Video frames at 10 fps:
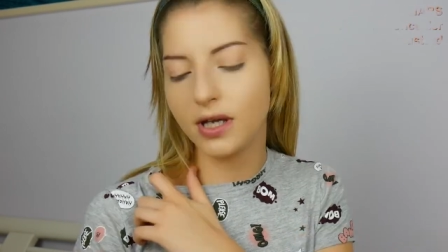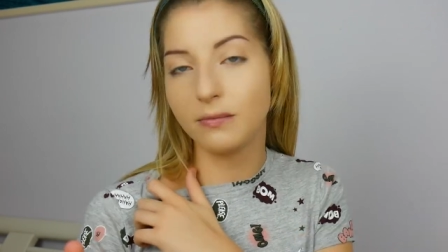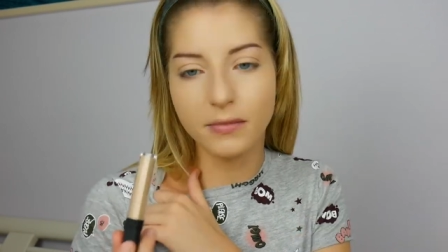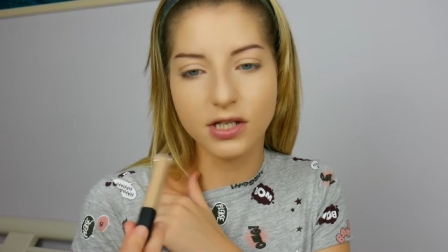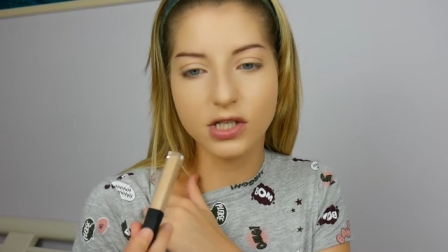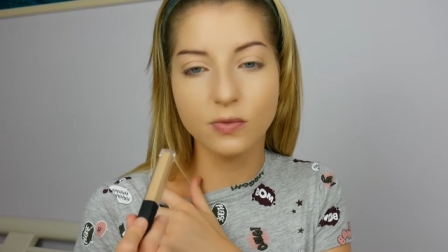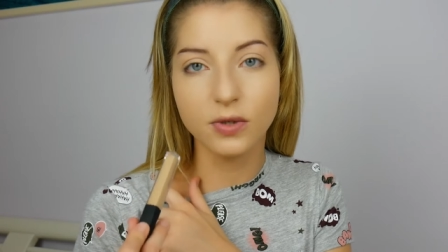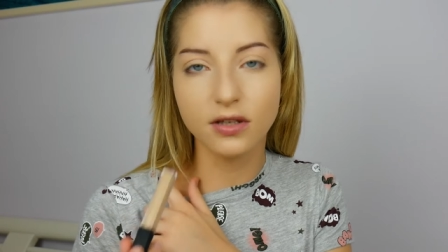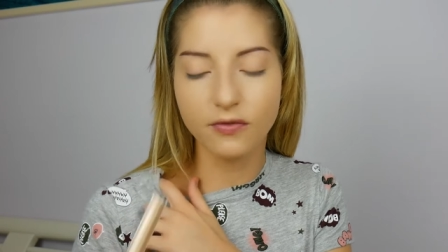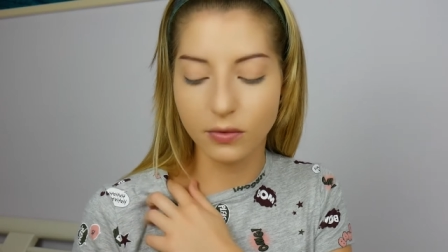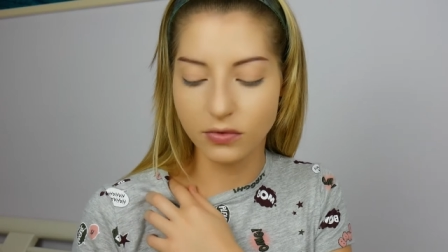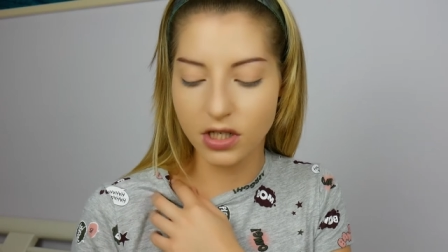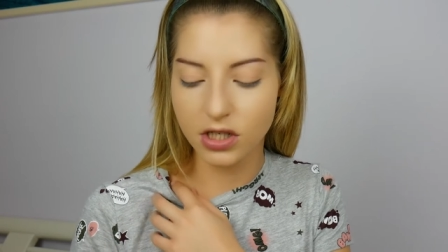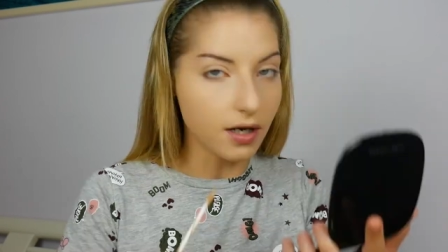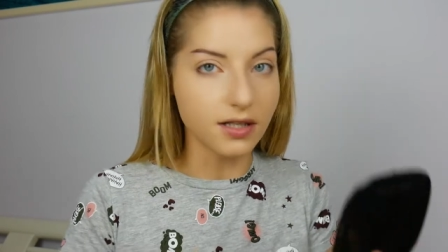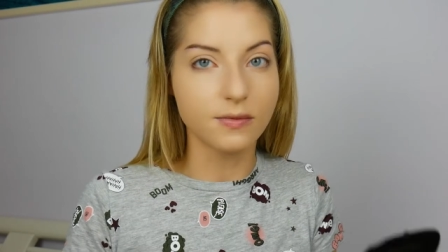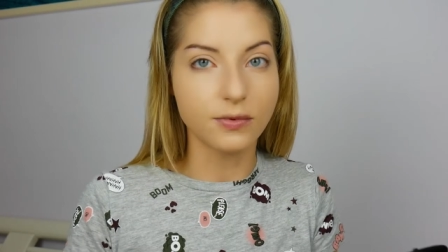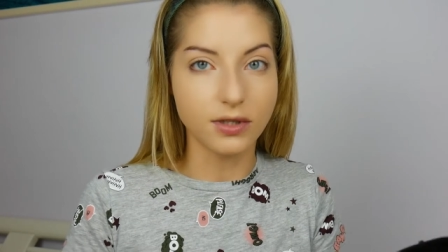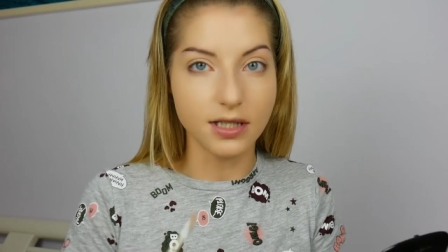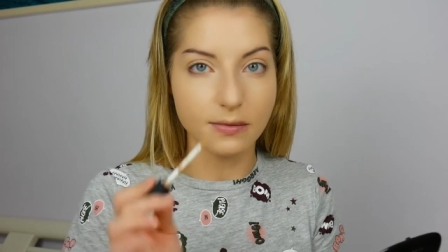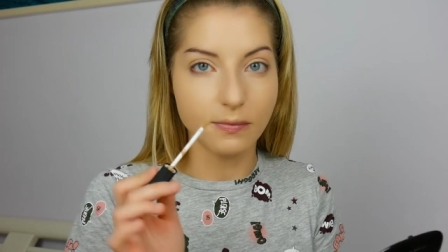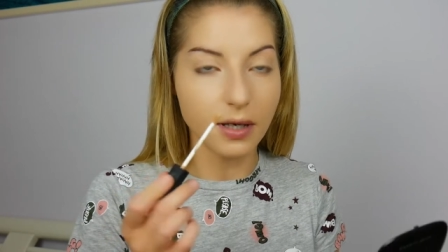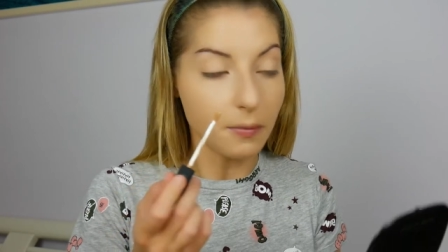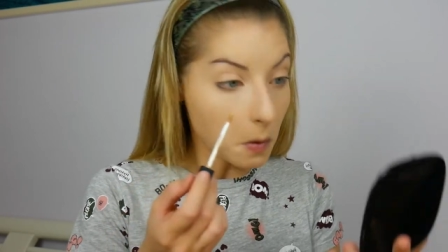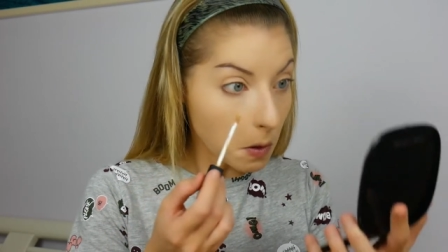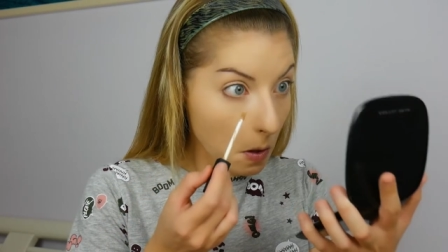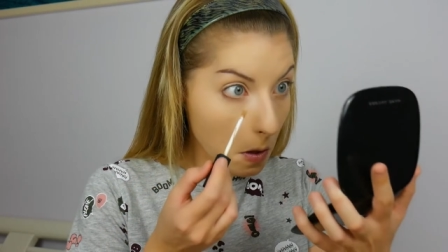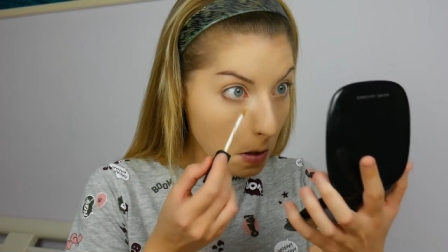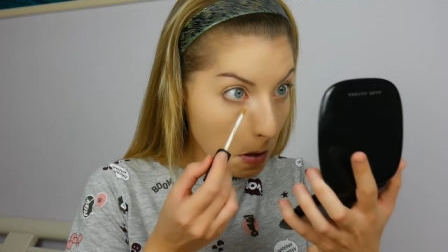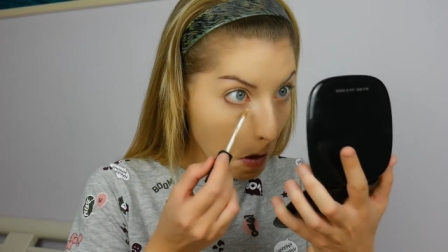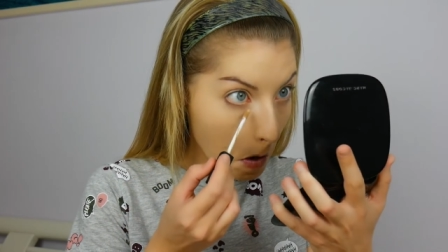It matches with the foundation. Let's put this bad boy on.